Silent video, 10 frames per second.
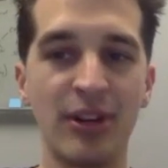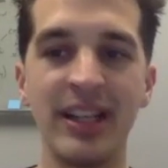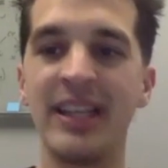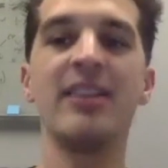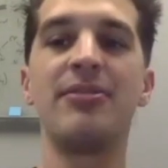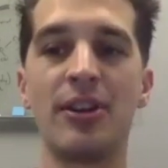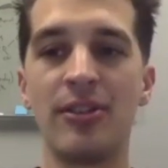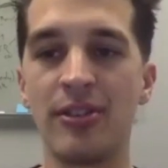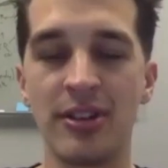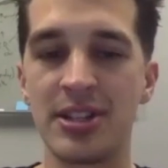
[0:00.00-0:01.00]
gift
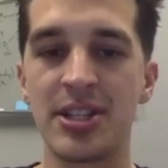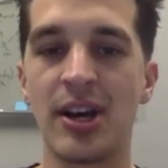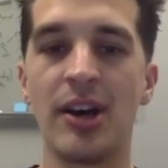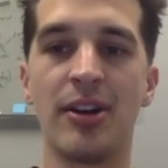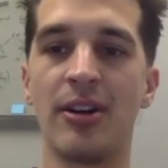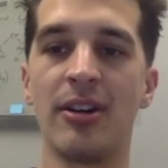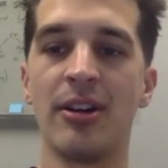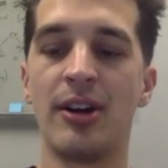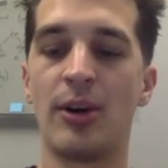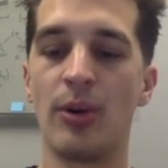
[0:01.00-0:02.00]
under the sun.
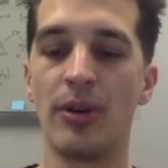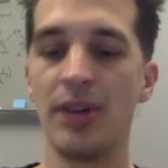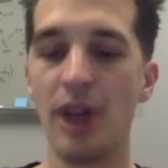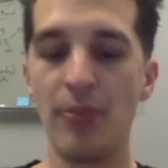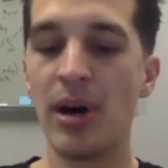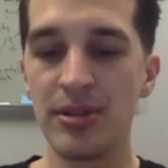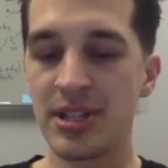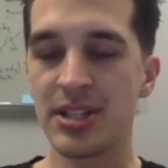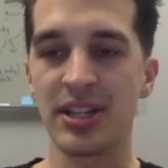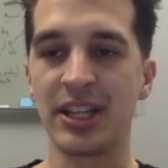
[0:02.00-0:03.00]
Or no,
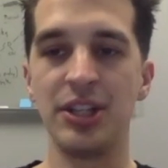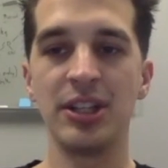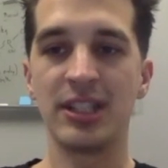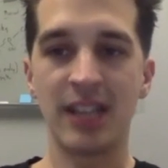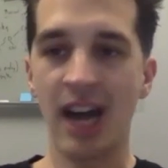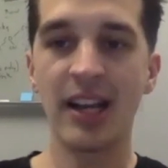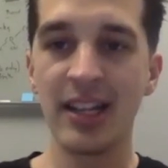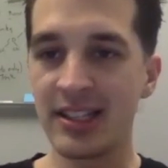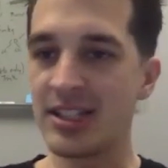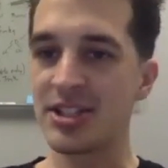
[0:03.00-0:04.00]
Moses, like you got
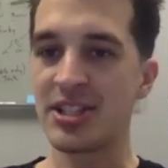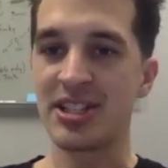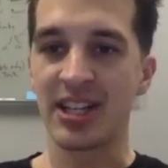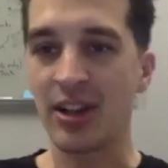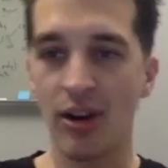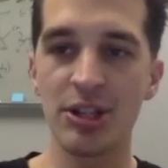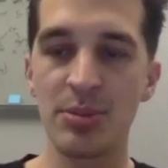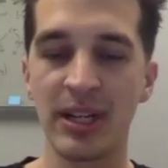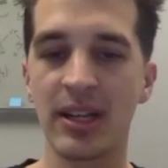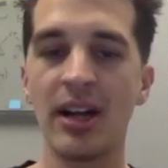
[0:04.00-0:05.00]
it. Just this
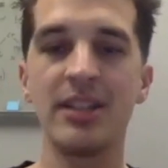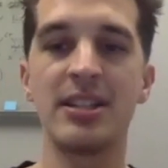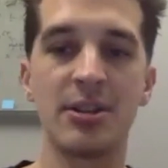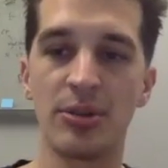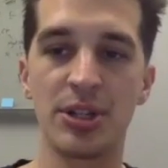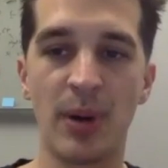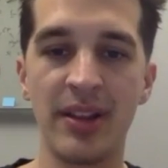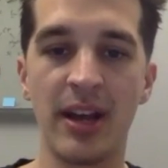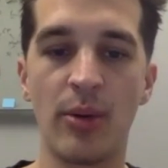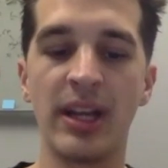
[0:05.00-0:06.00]
encouragement. God doesn't respond
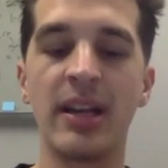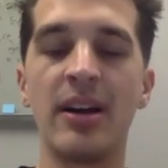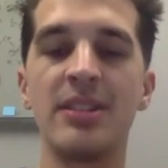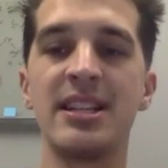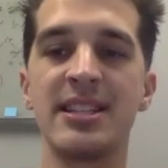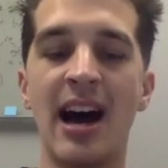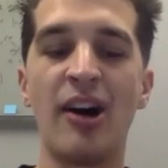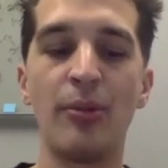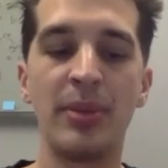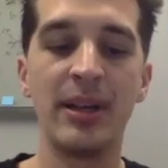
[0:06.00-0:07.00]
that way. God says,
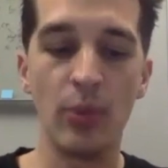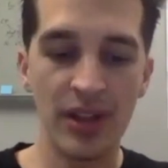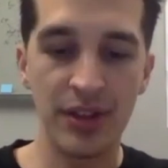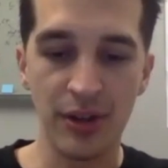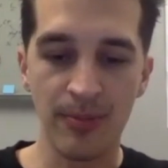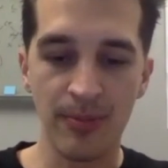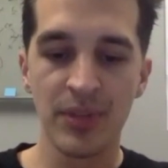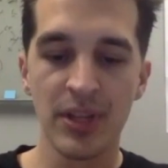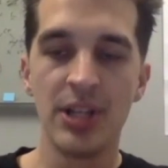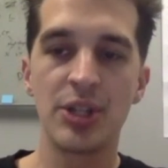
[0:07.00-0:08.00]
I'll be with you.
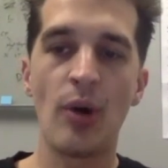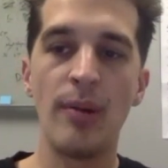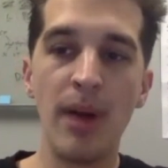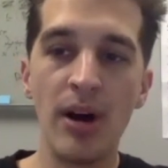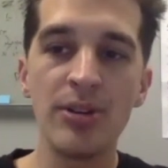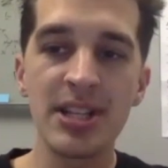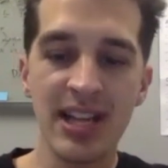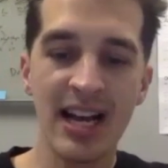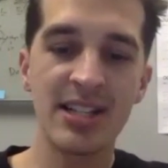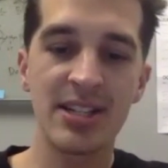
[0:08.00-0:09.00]
So when Moses
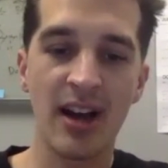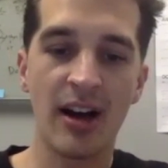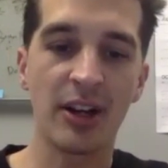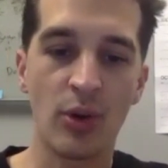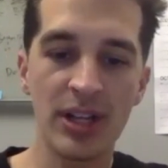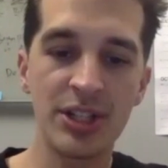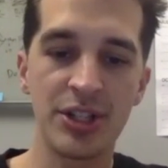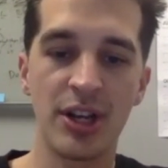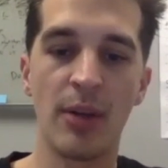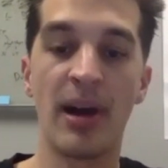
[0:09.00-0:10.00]
asks God a
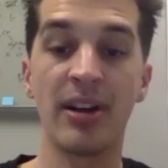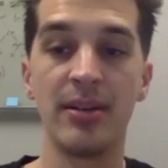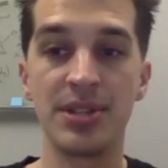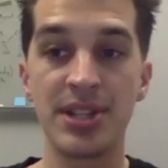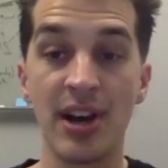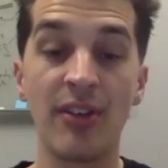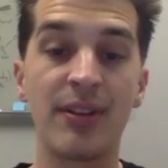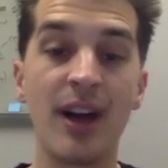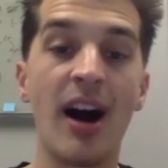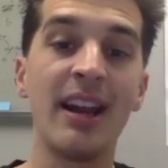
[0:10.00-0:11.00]
question about himself,
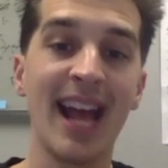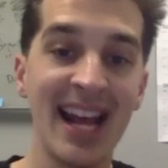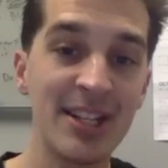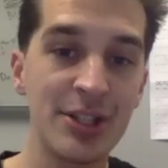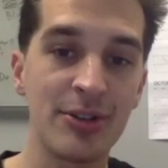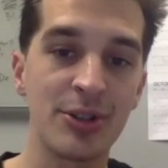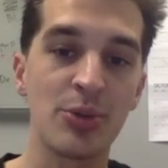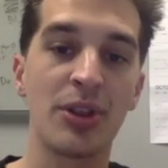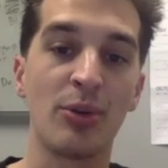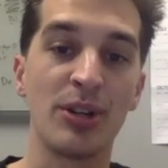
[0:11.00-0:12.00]
God answers
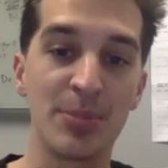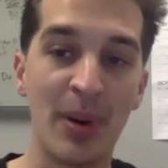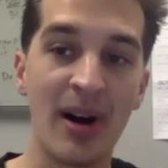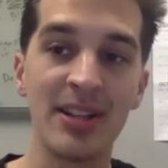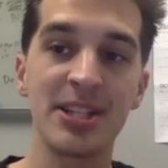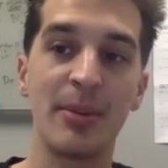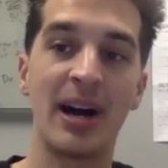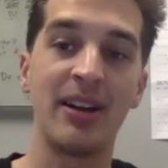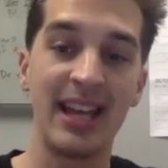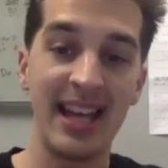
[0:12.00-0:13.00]
with a response about
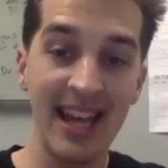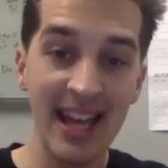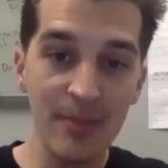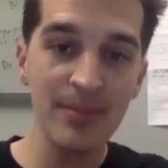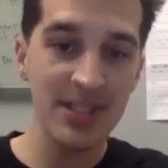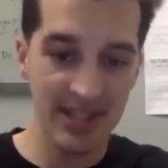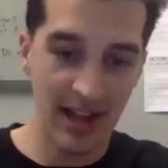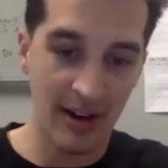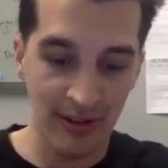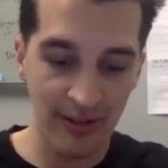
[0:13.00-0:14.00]

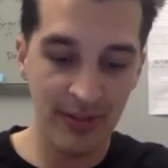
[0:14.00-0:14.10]
himself.